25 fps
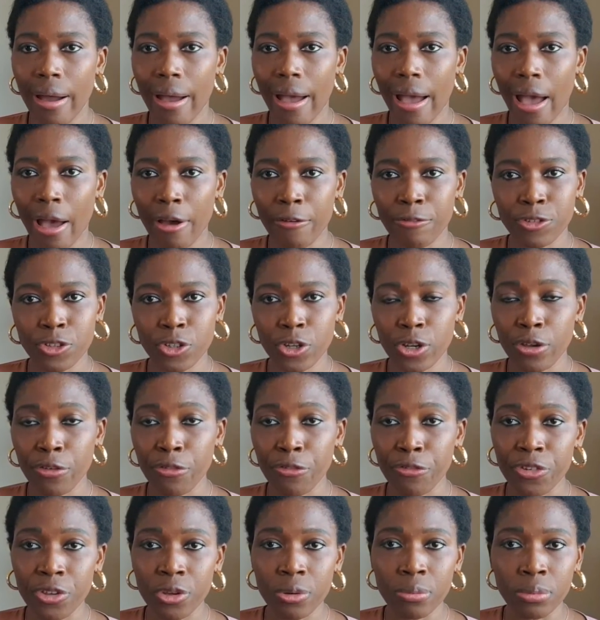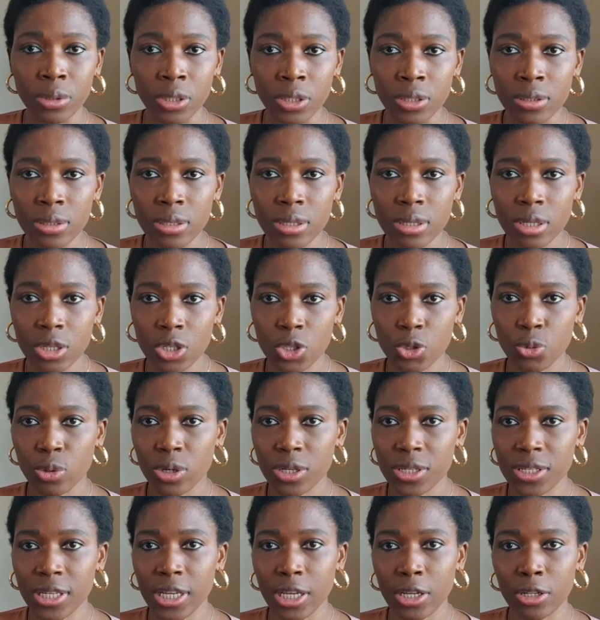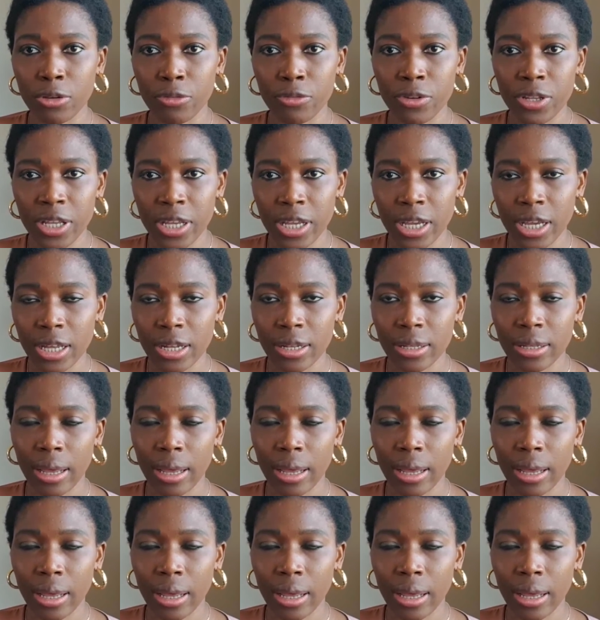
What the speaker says: after a few months, towards the end of the year,